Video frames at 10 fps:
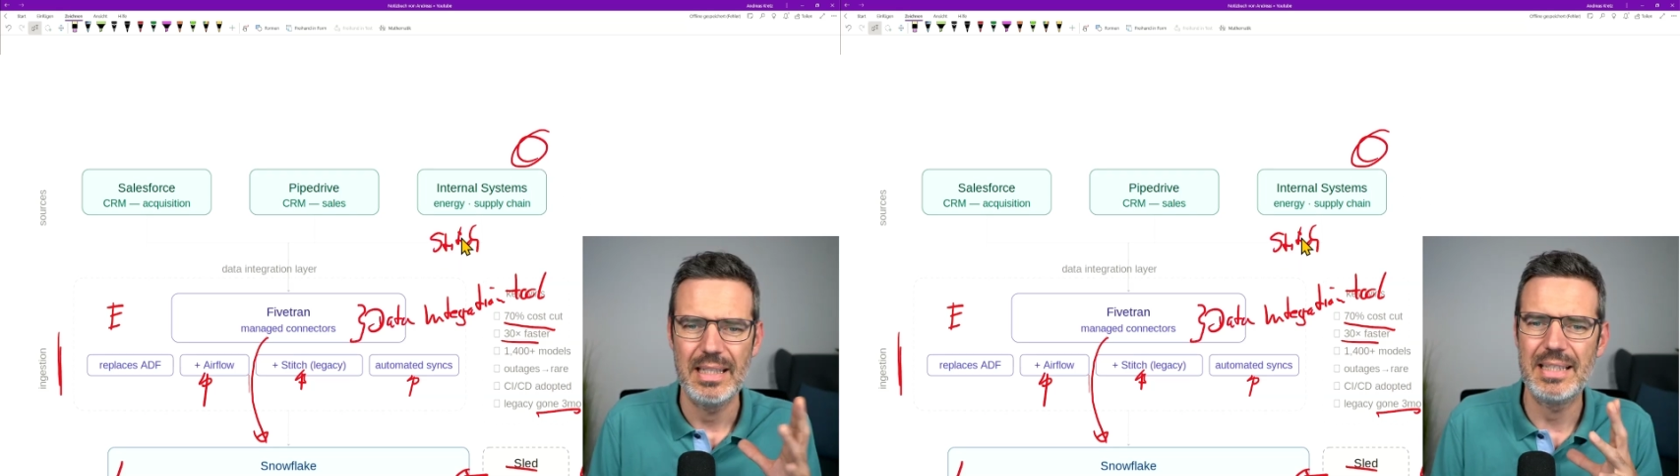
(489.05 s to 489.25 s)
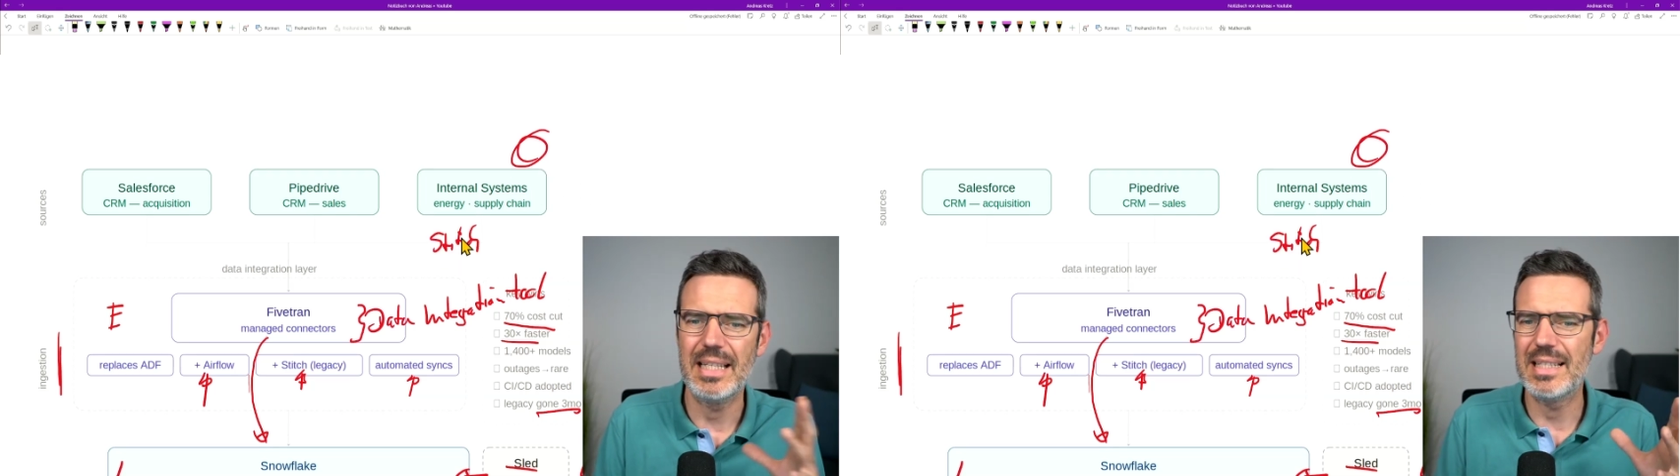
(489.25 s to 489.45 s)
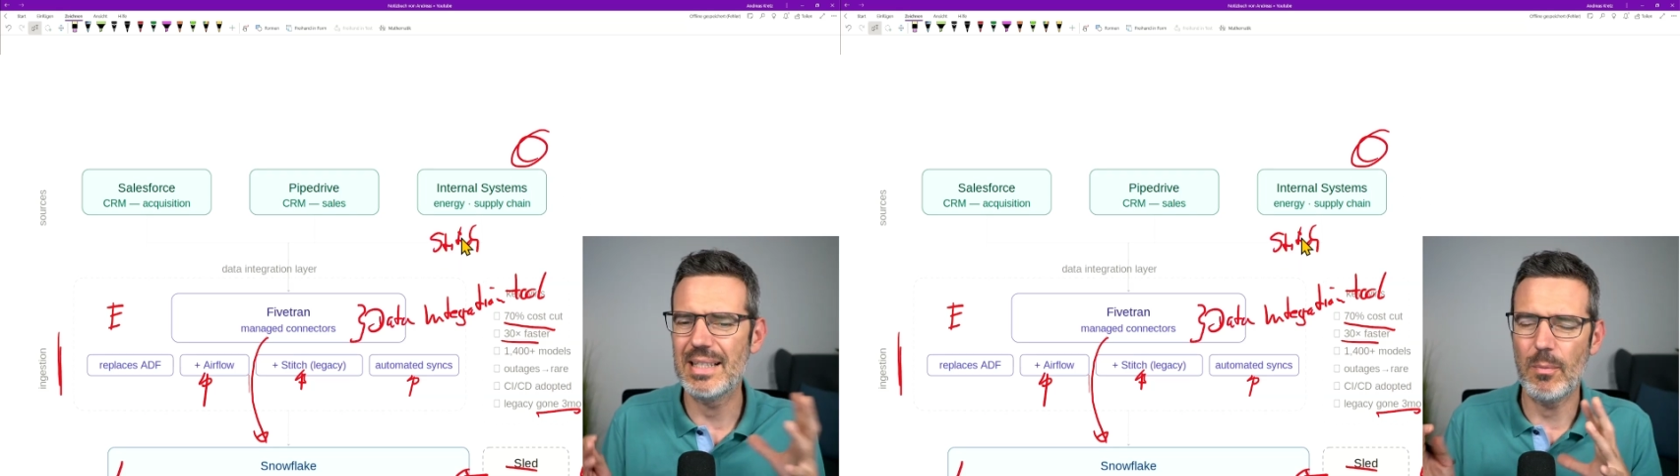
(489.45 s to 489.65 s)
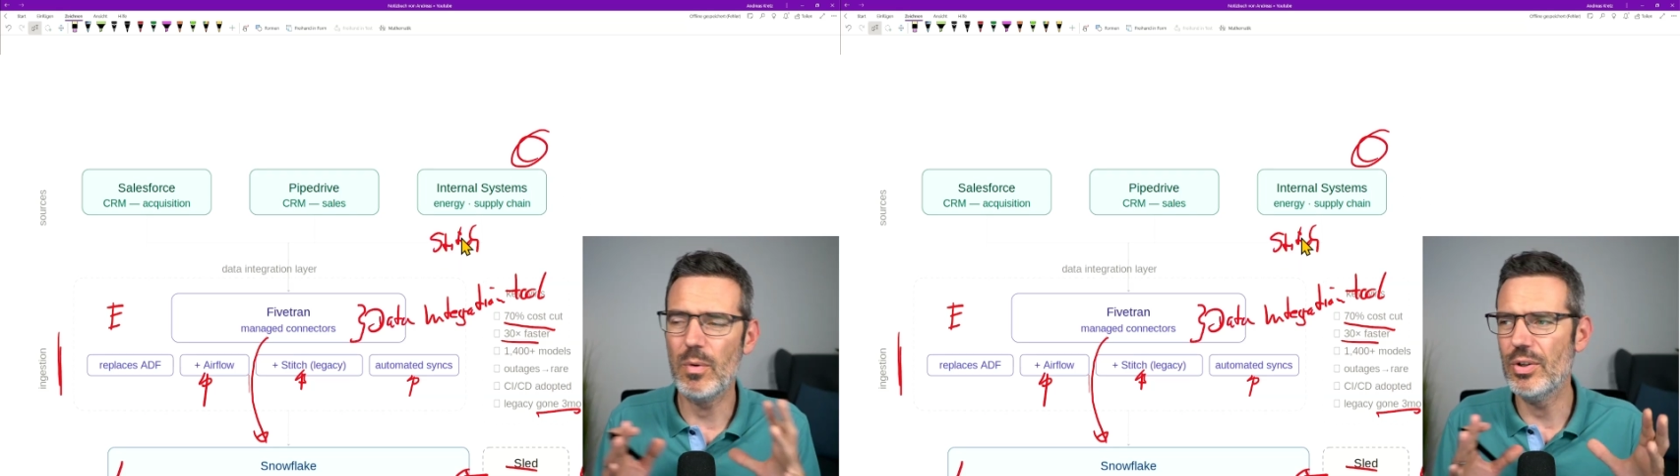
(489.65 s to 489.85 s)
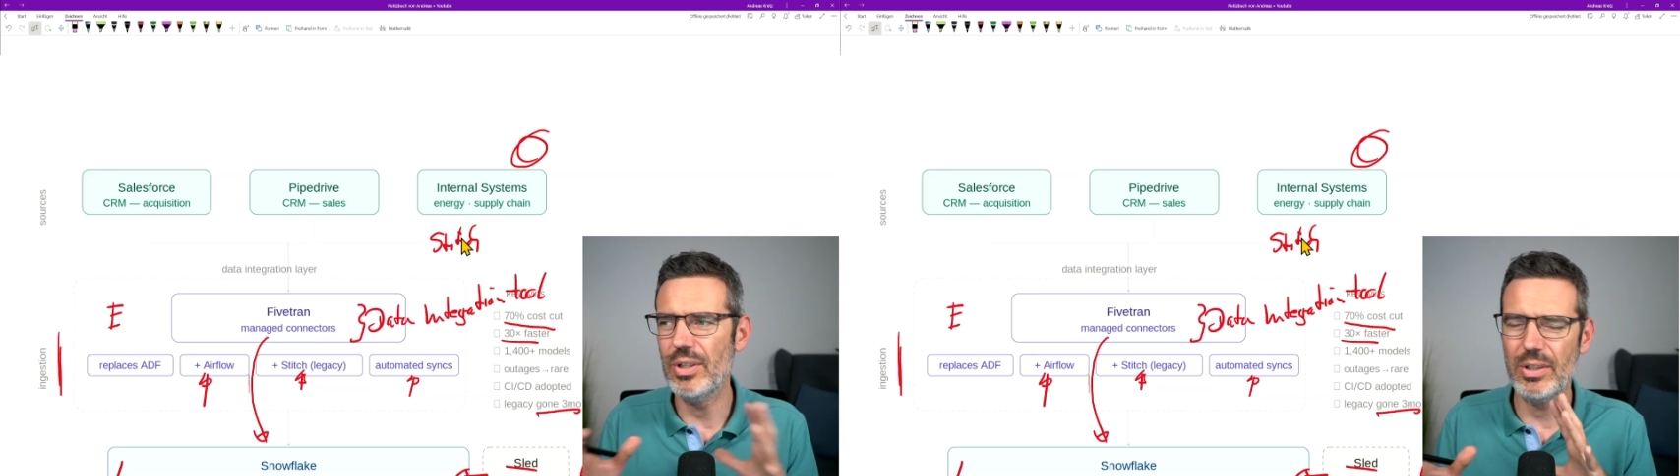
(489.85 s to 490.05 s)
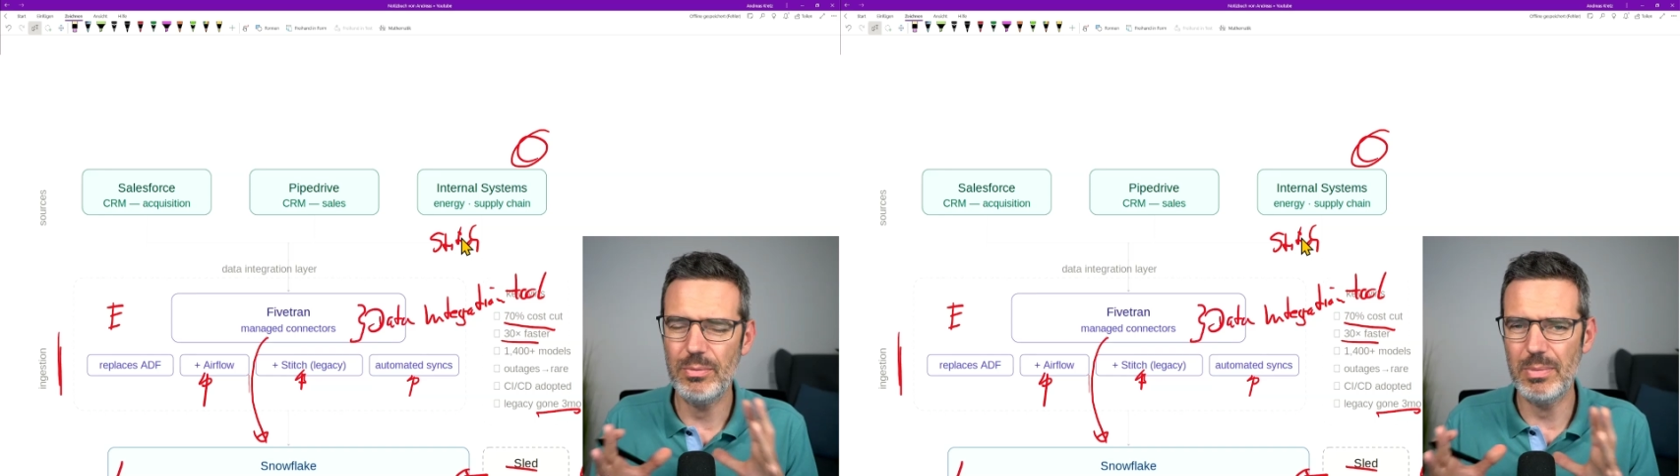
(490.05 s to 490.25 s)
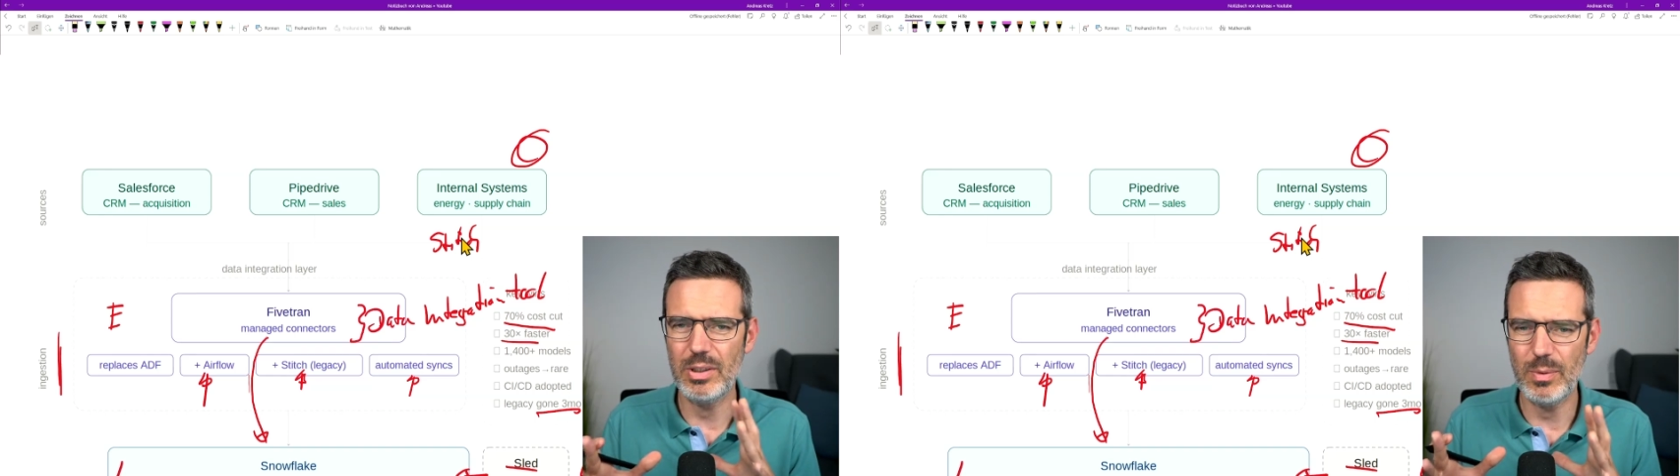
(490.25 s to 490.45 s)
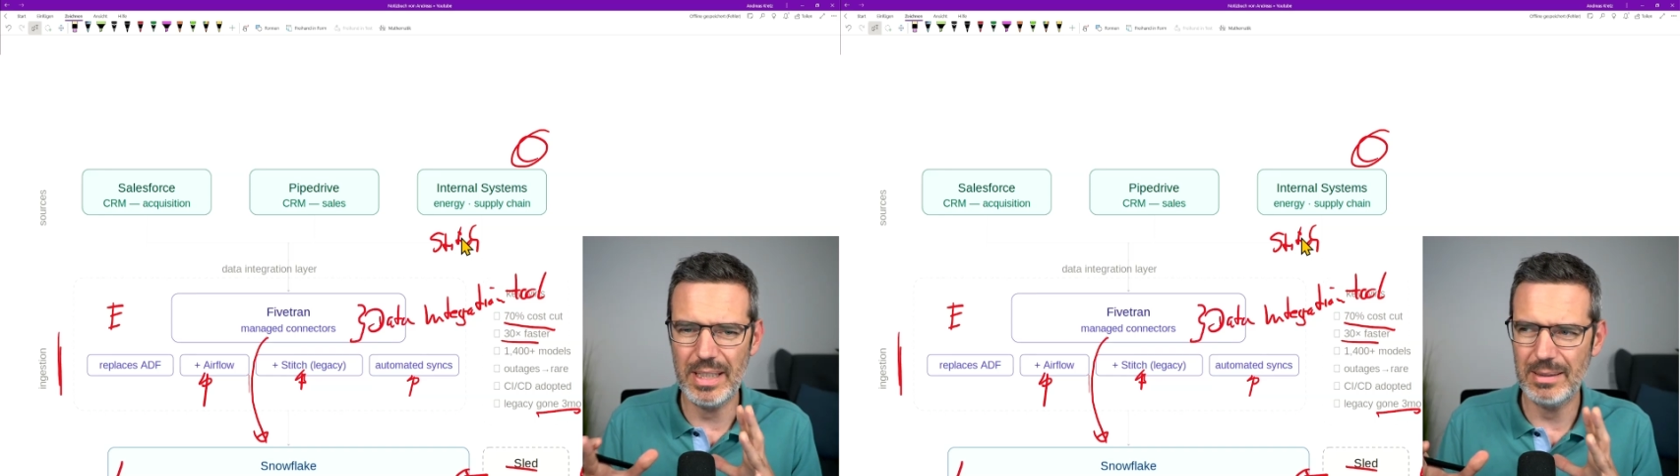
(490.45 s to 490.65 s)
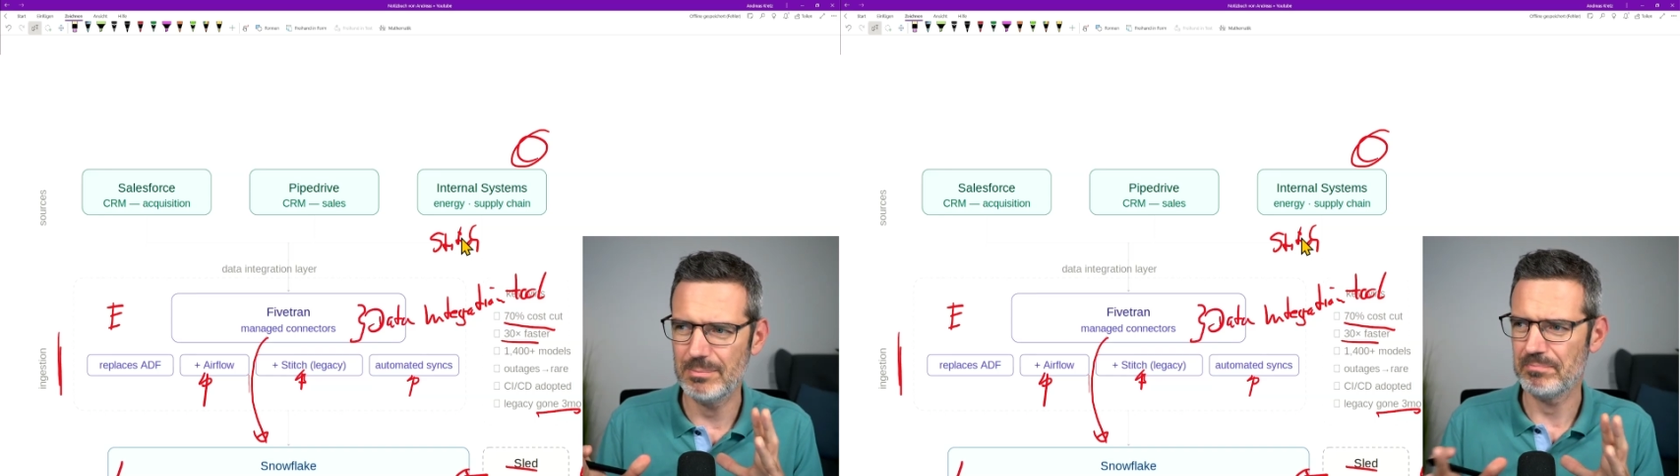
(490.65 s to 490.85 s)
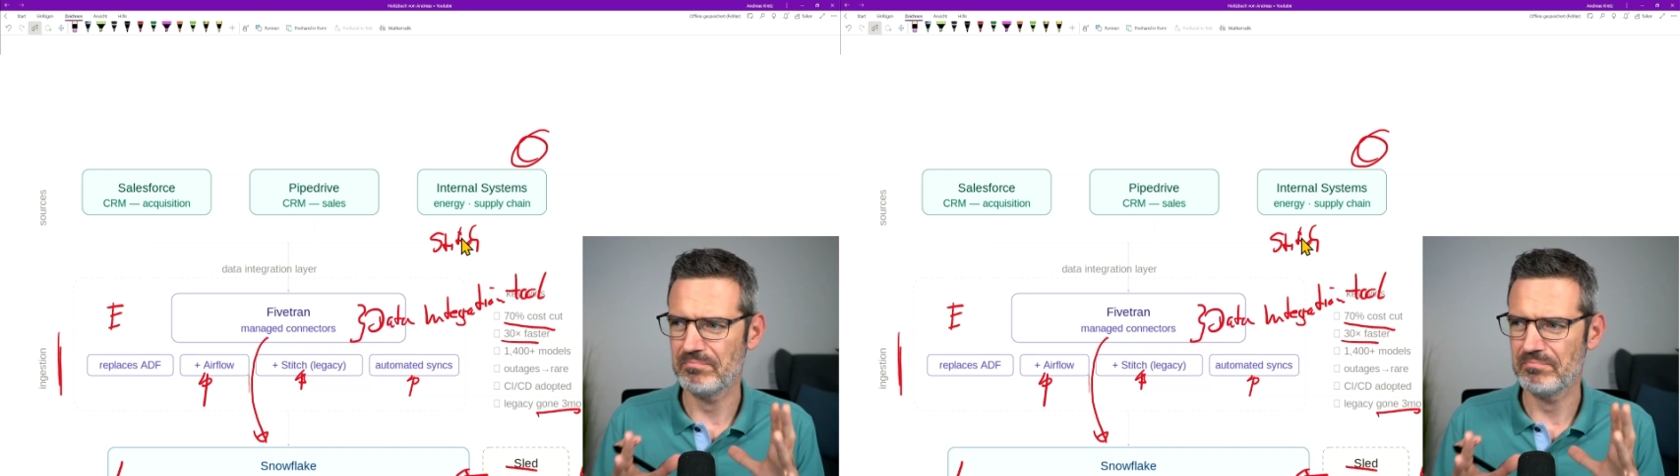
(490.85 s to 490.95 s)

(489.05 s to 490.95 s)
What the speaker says: sits somewhere here in between.